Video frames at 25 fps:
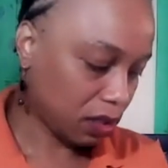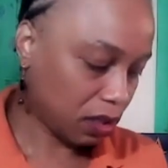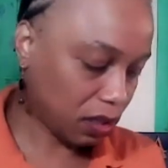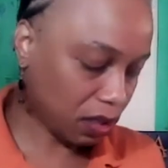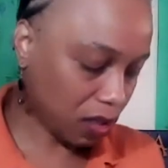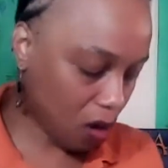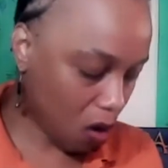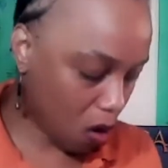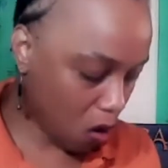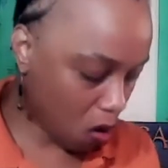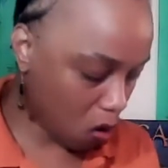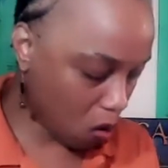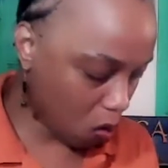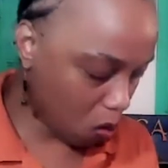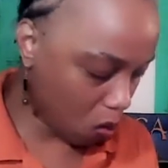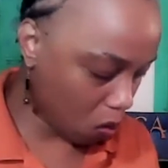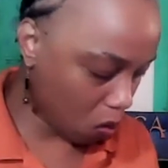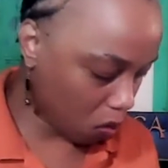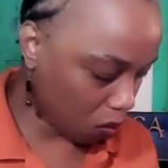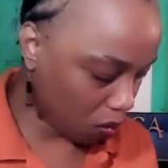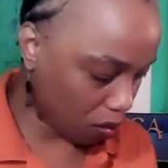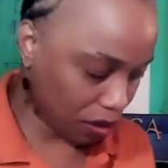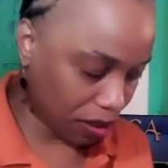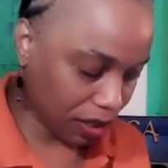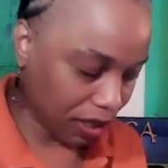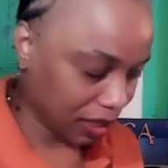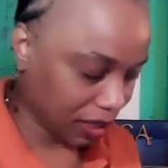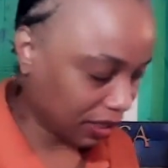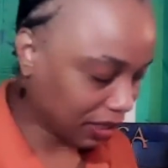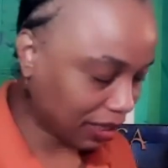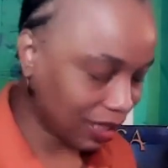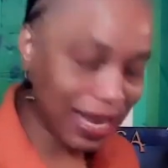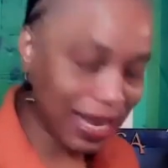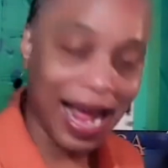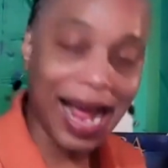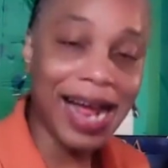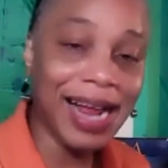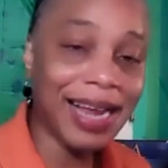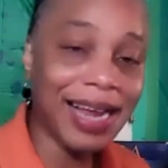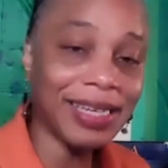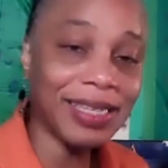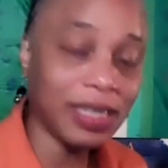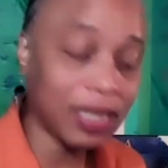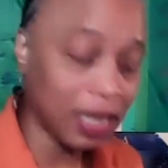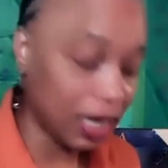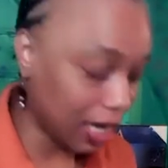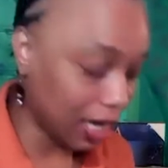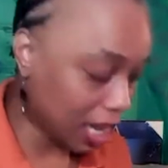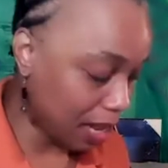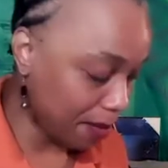So the sky is
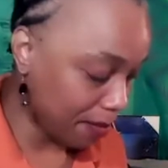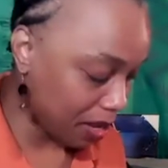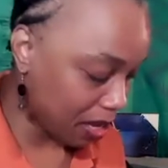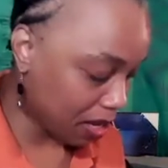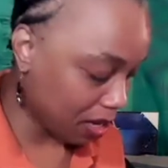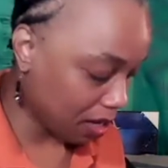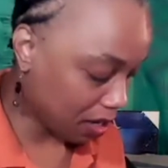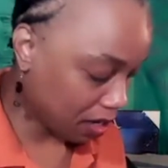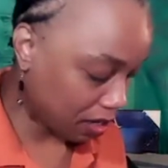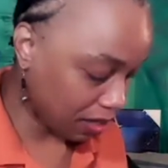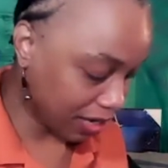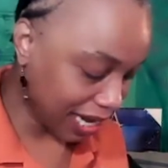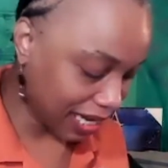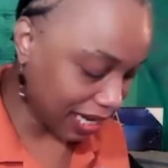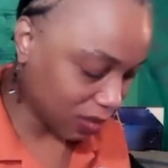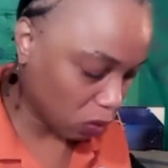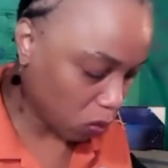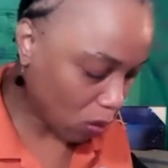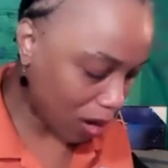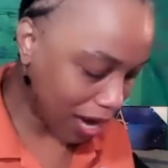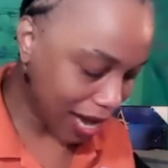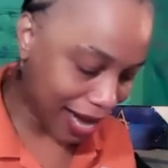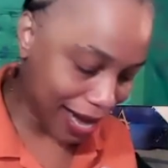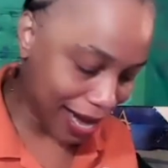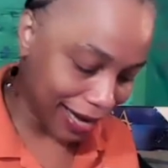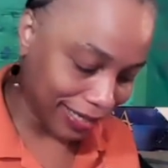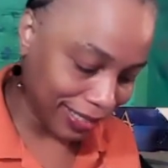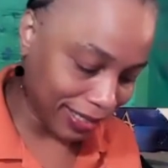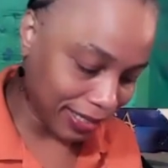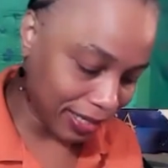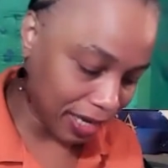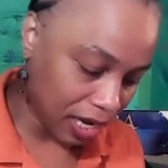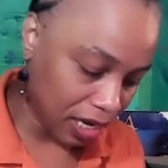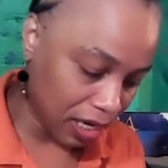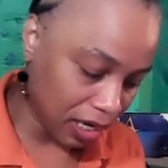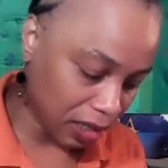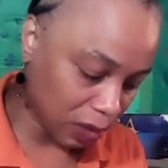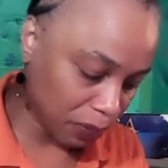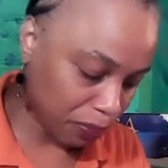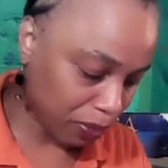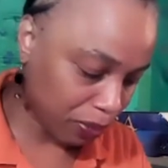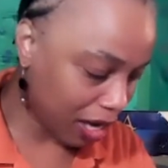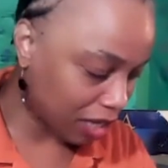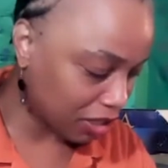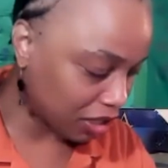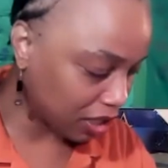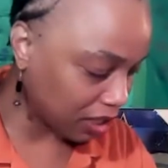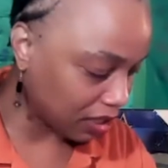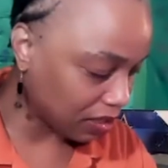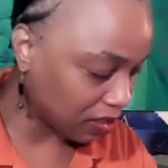the limit. That's why I said this
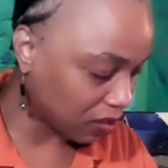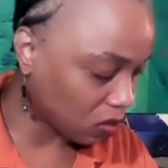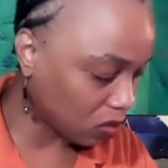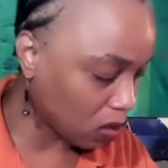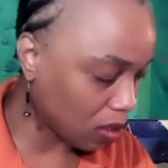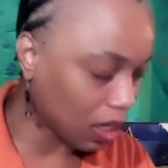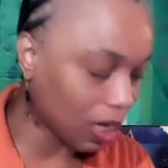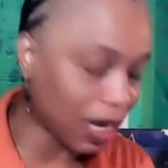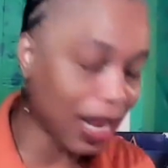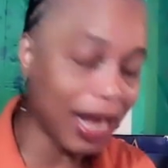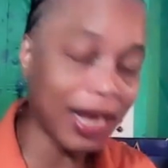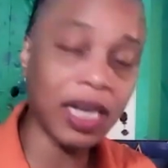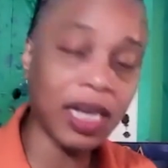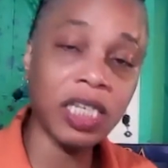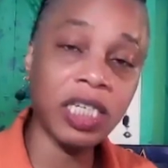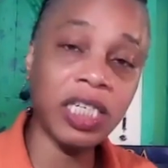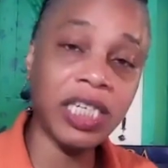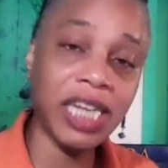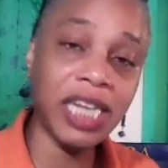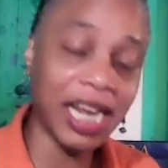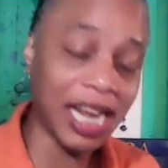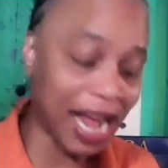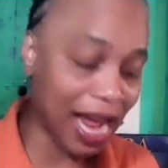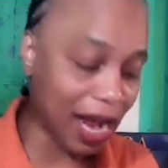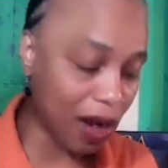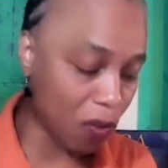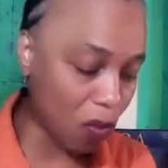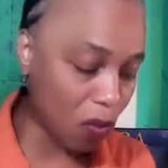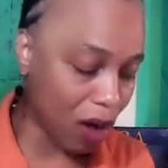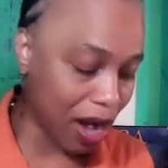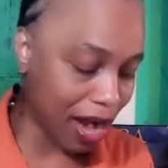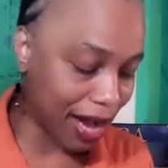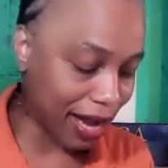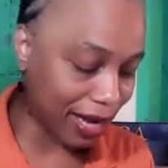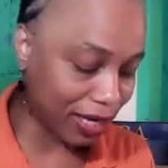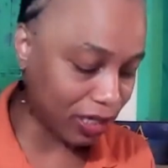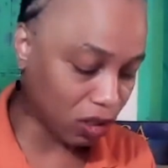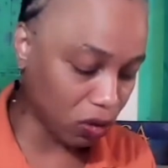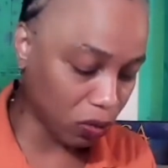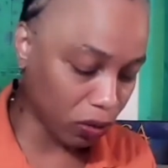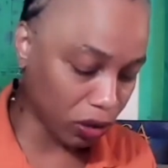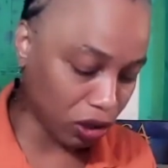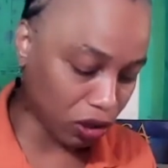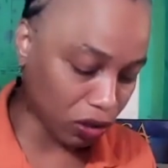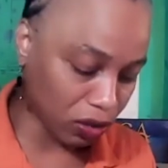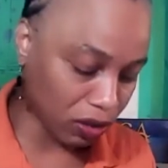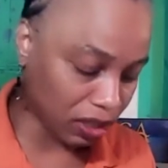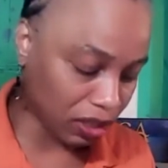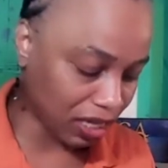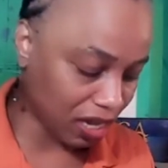project is sort of like a DIY, do
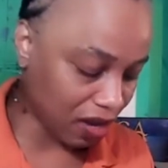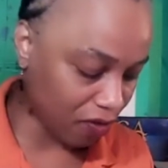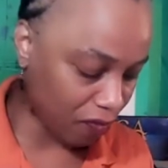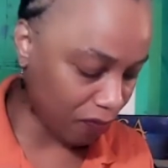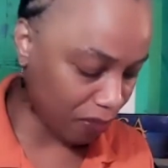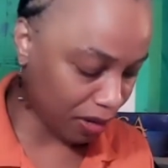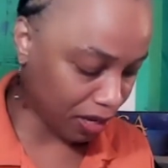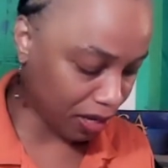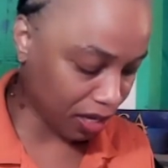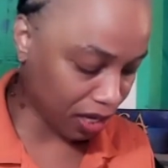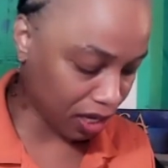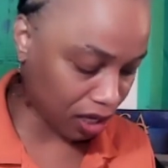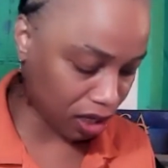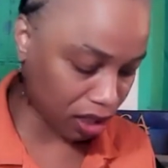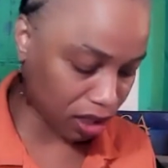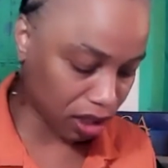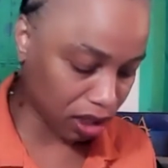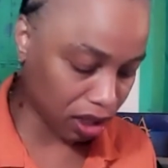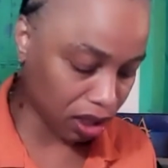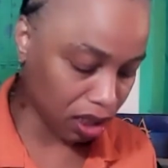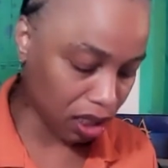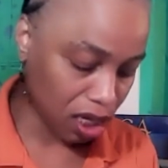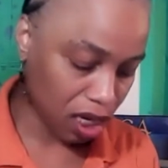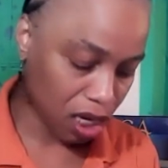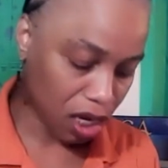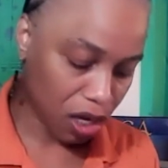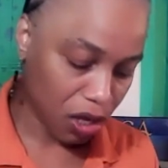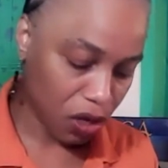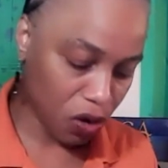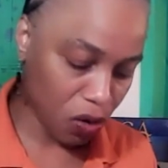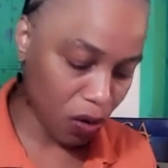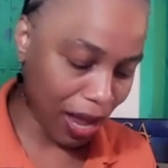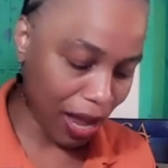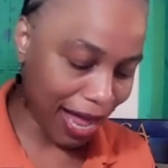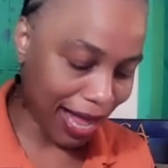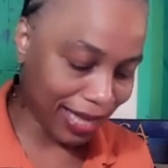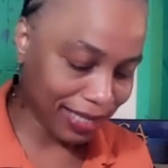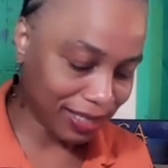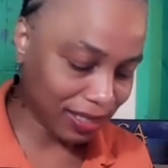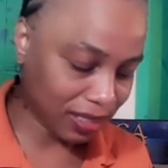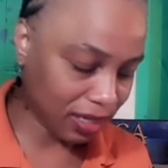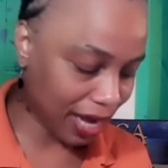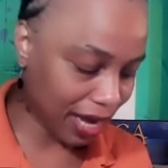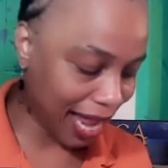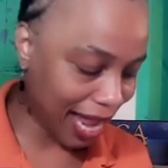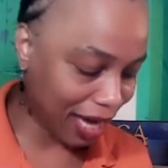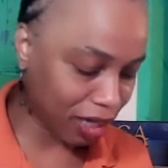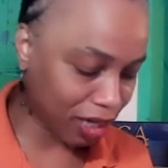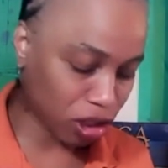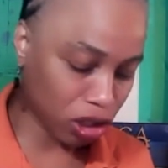it yourself, because you ask,
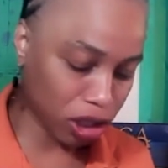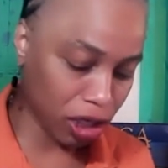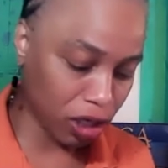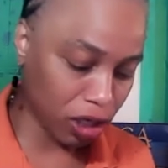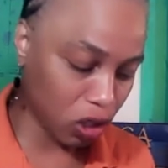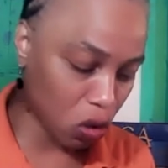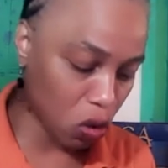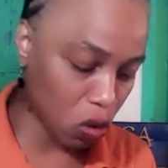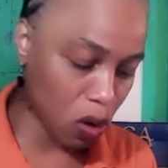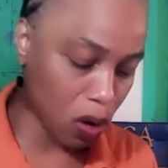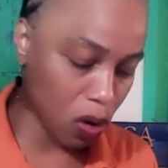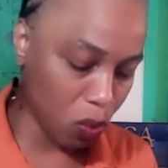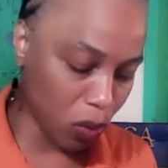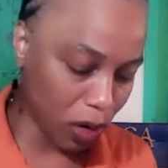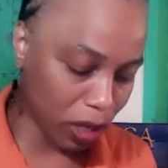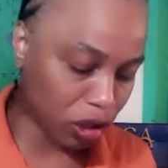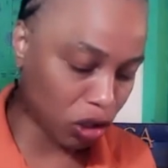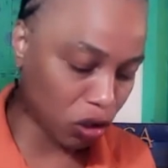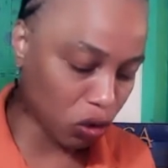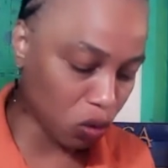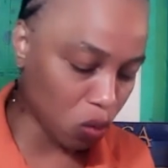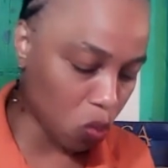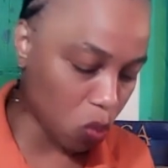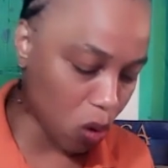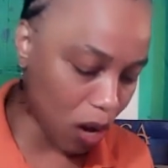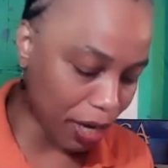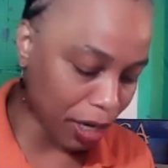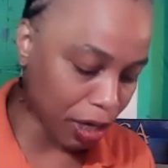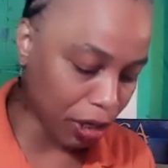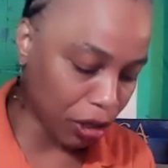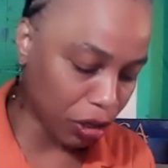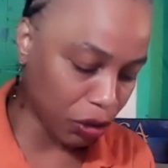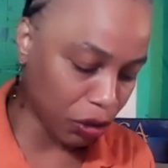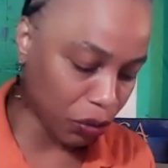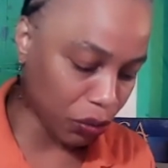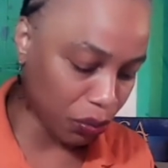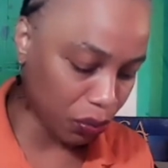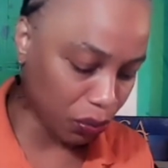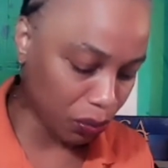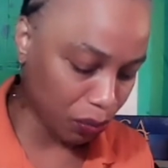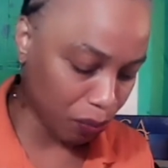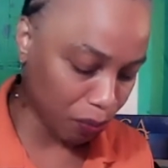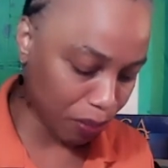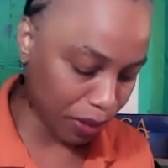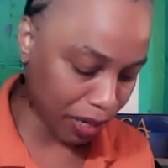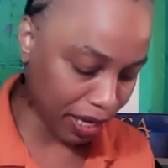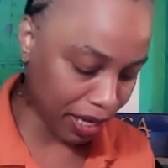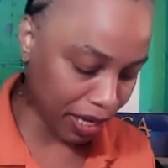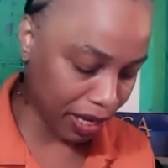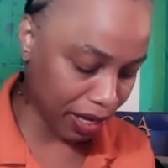actually doing what you want to do,
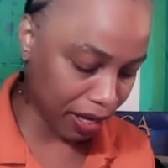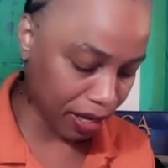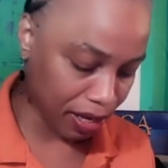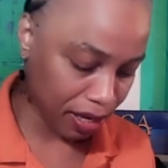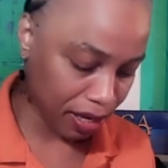but